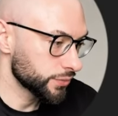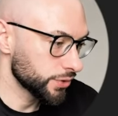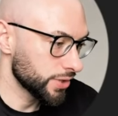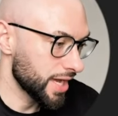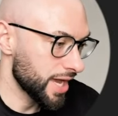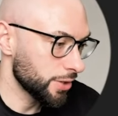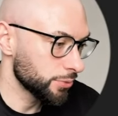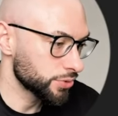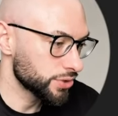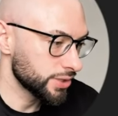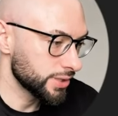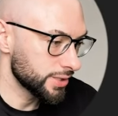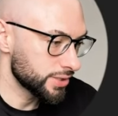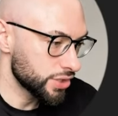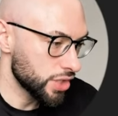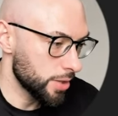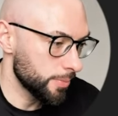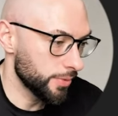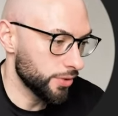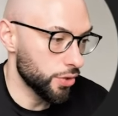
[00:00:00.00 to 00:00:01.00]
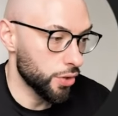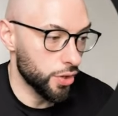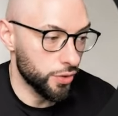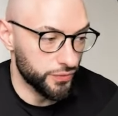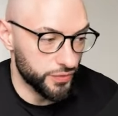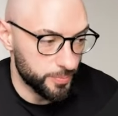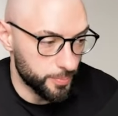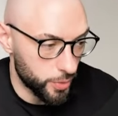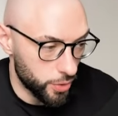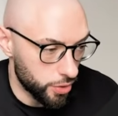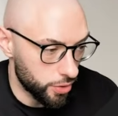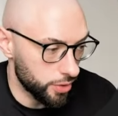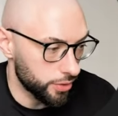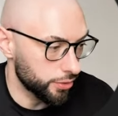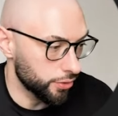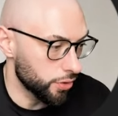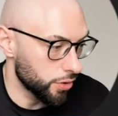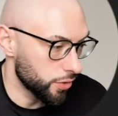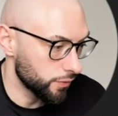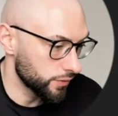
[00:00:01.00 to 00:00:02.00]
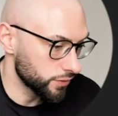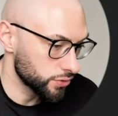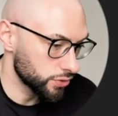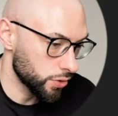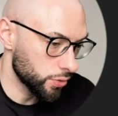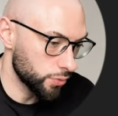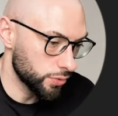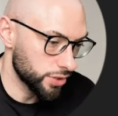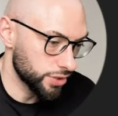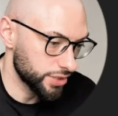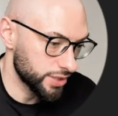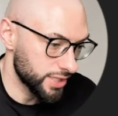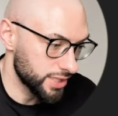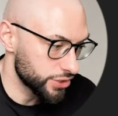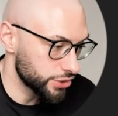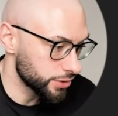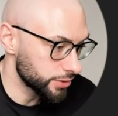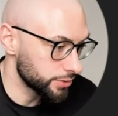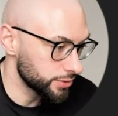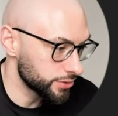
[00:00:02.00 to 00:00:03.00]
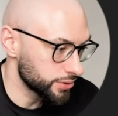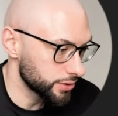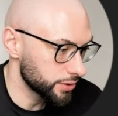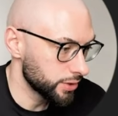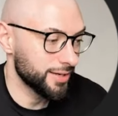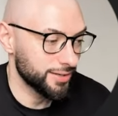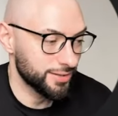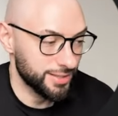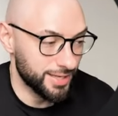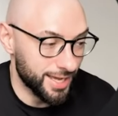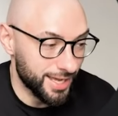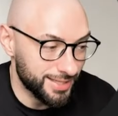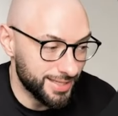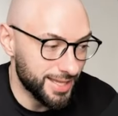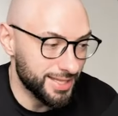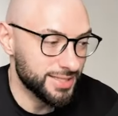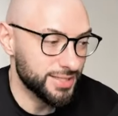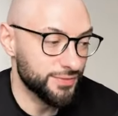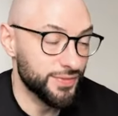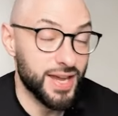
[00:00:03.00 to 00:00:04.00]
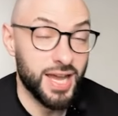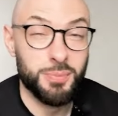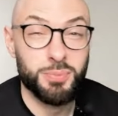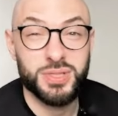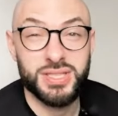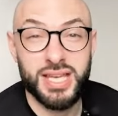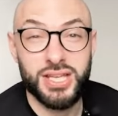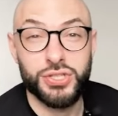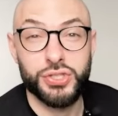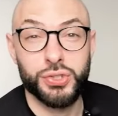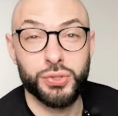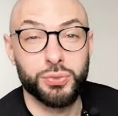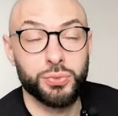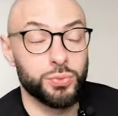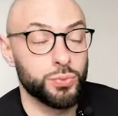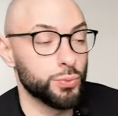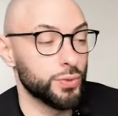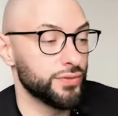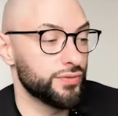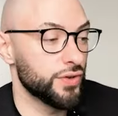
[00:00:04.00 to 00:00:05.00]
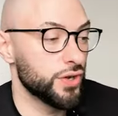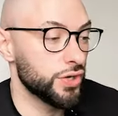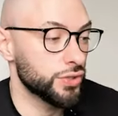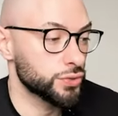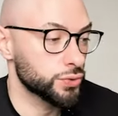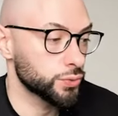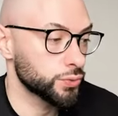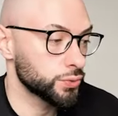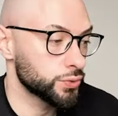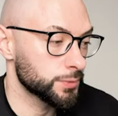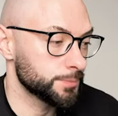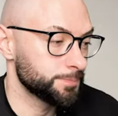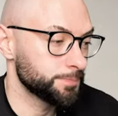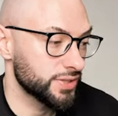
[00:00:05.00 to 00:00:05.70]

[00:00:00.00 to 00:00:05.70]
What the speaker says: So it helps to determine overbought and oversold conditions and identify potential reversals.